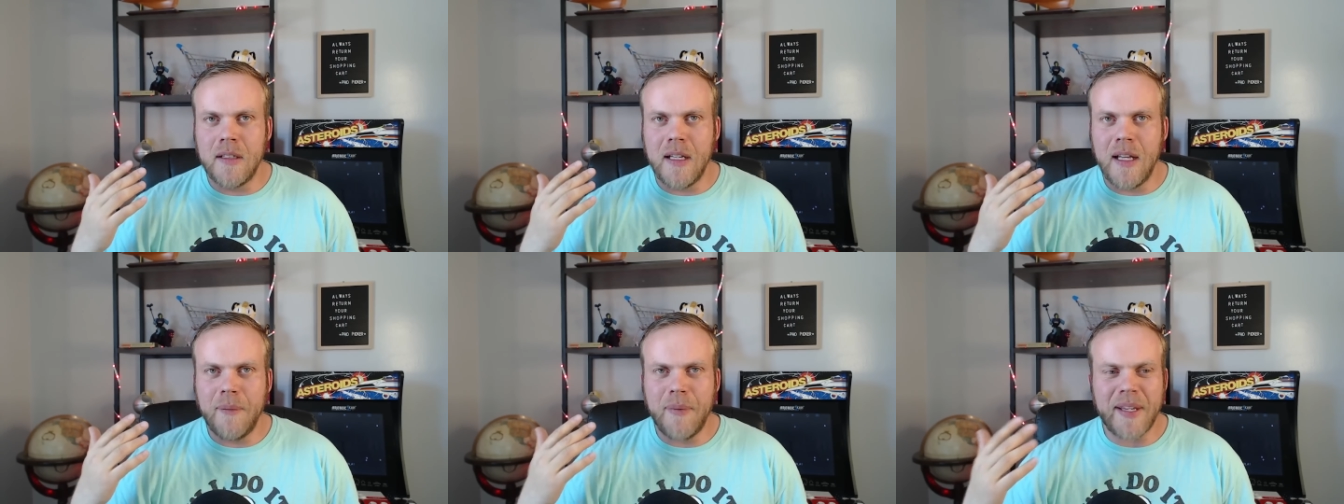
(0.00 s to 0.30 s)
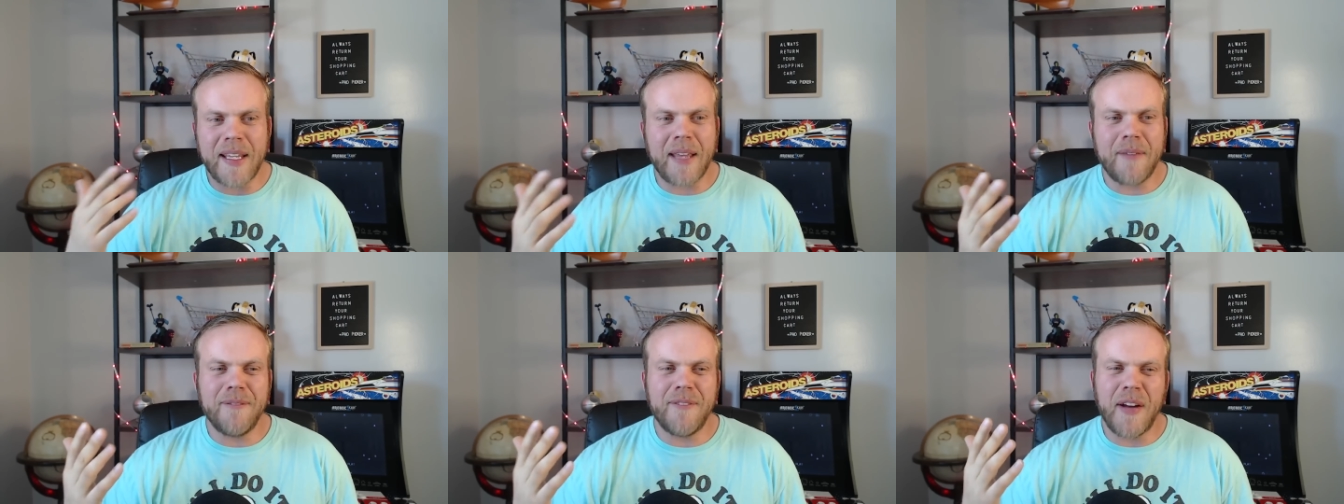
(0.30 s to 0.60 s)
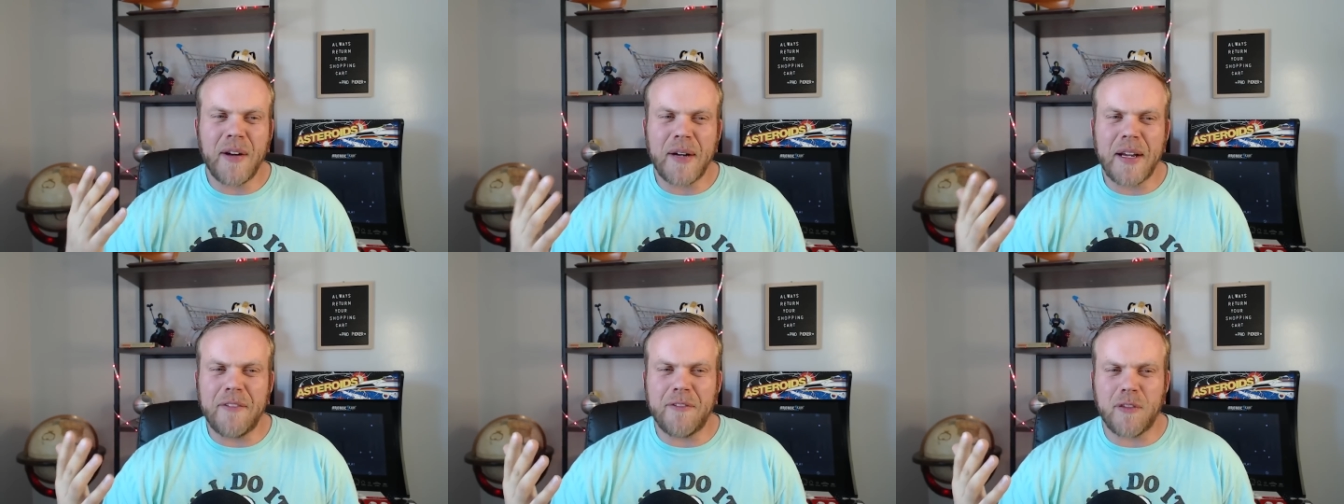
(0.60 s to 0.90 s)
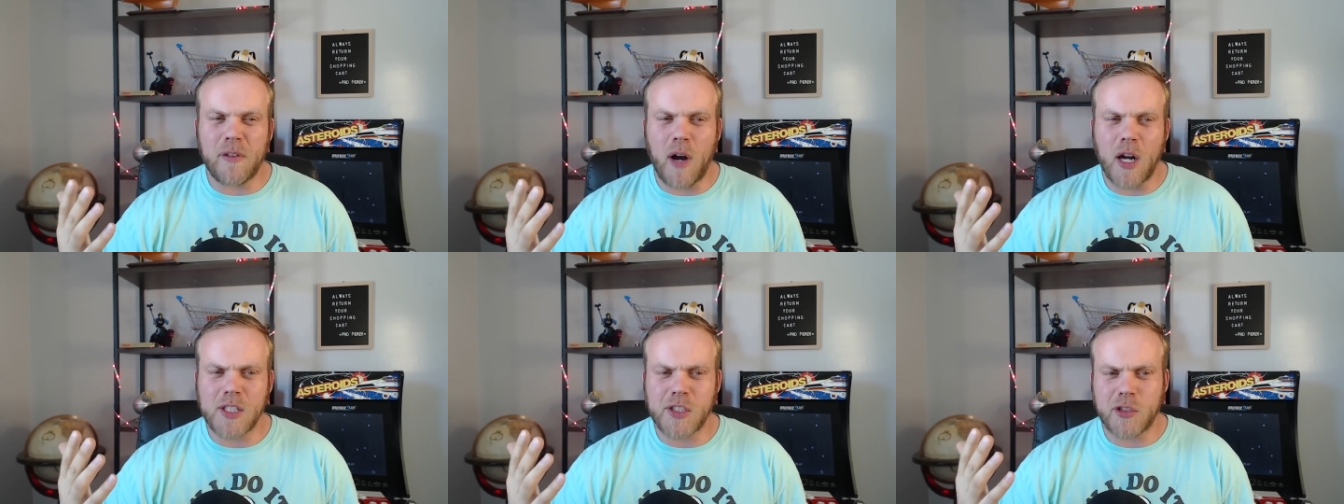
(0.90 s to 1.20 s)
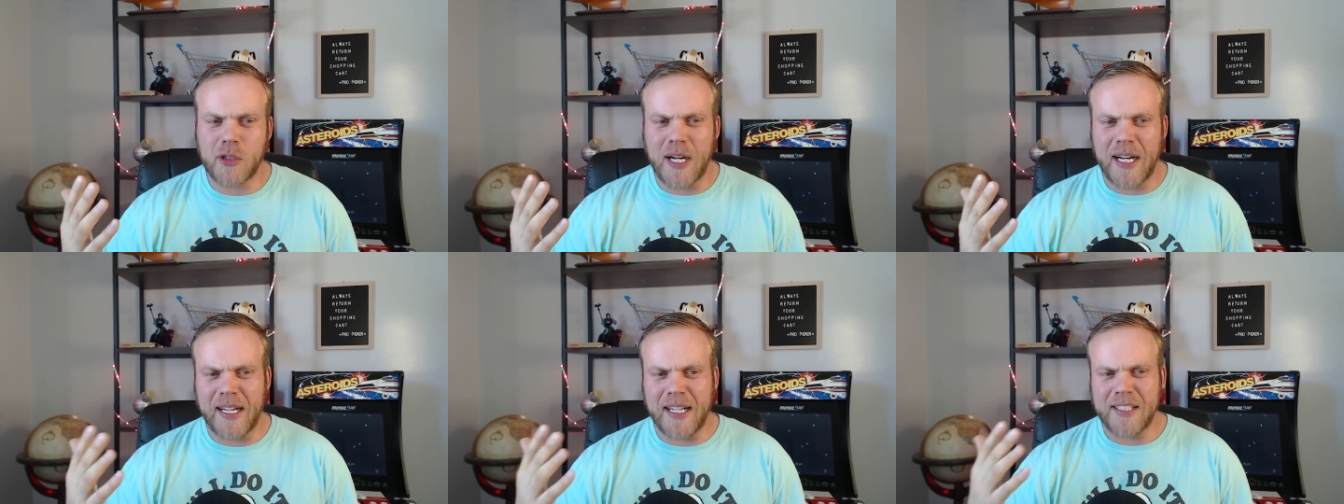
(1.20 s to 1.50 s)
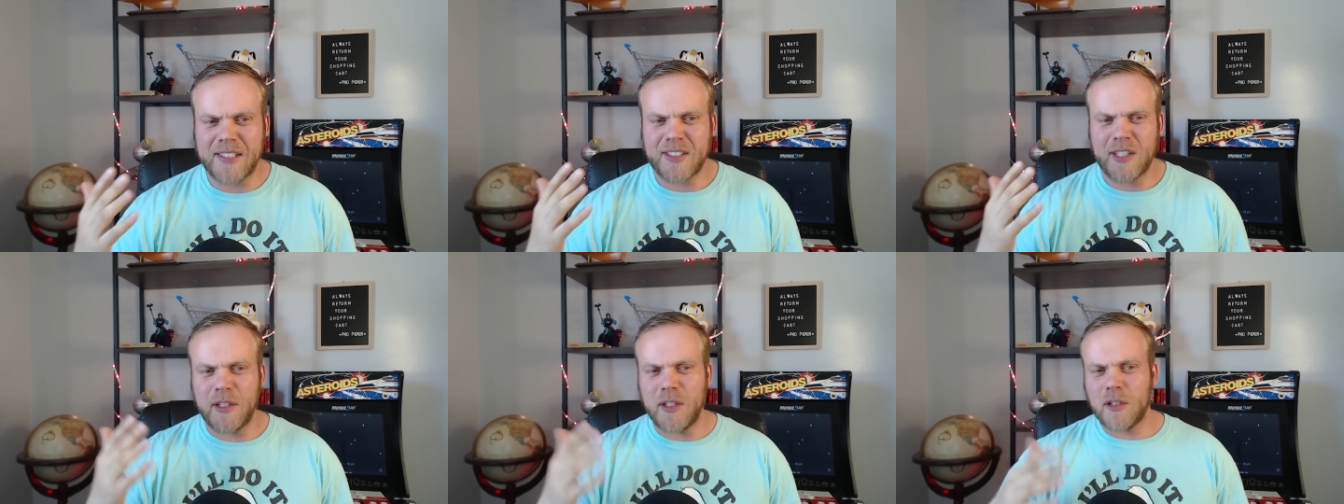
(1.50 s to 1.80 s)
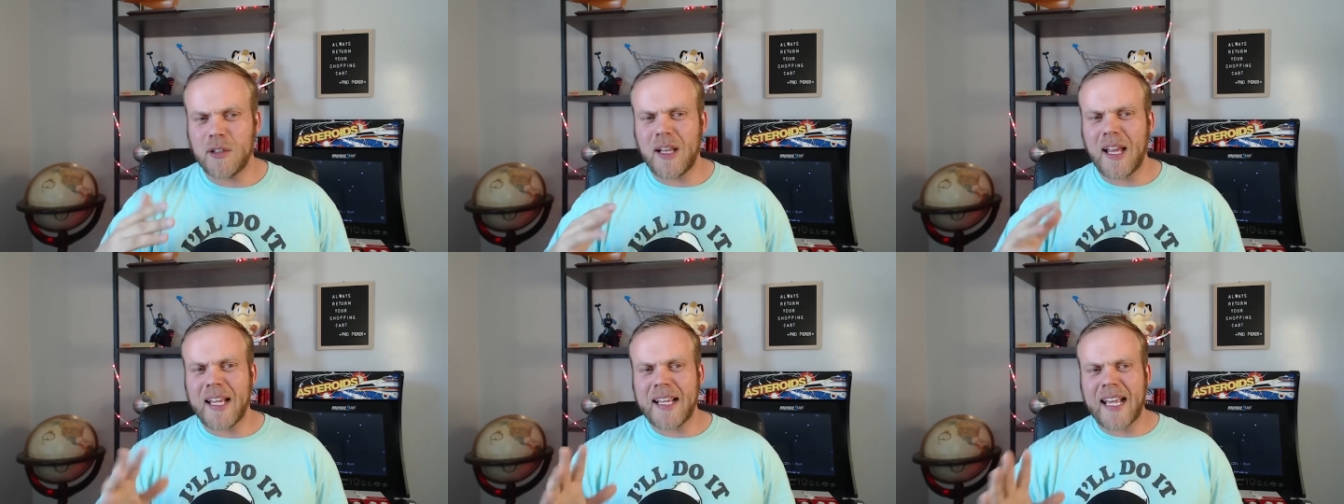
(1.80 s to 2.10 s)
It became very frustrating. So
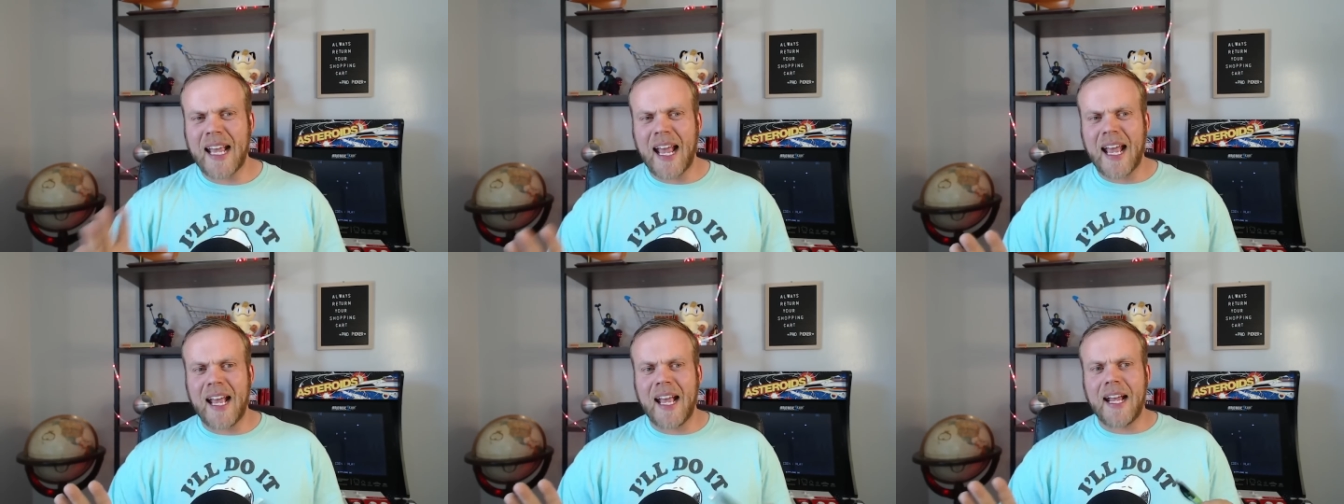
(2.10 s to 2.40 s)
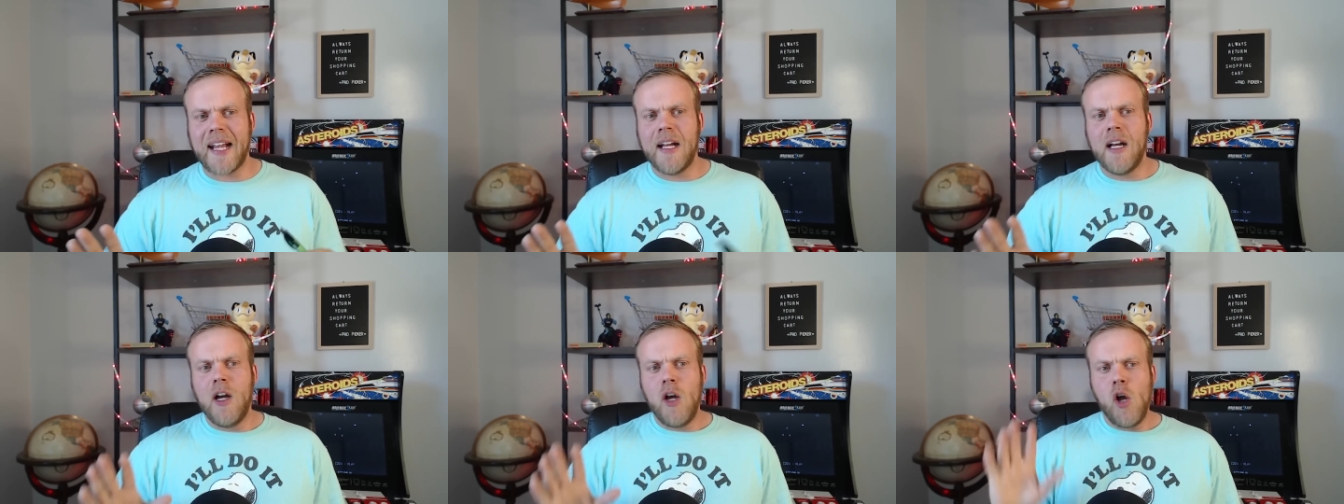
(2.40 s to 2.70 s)
you're like, hey,